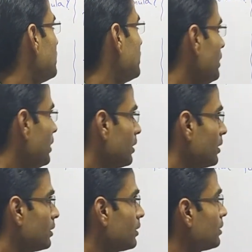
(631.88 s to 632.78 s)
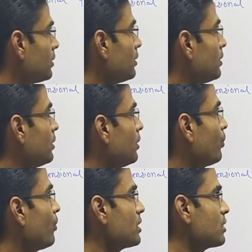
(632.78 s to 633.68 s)
here
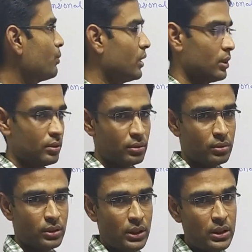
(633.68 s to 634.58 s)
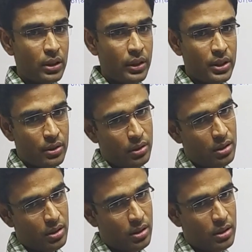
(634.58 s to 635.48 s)
first one is the
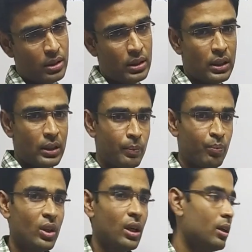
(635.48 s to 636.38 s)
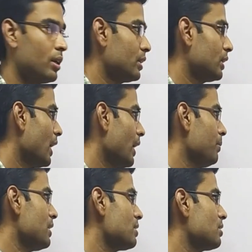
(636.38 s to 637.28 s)
distance. The
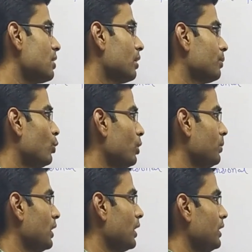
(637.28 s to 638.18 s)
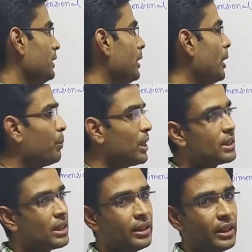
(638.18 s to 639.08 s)
dimensional formula is
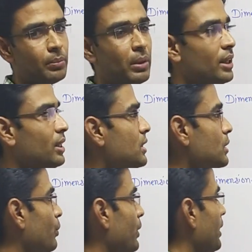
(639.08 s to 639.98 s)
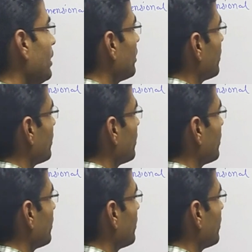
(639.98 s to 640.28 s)
represented by the square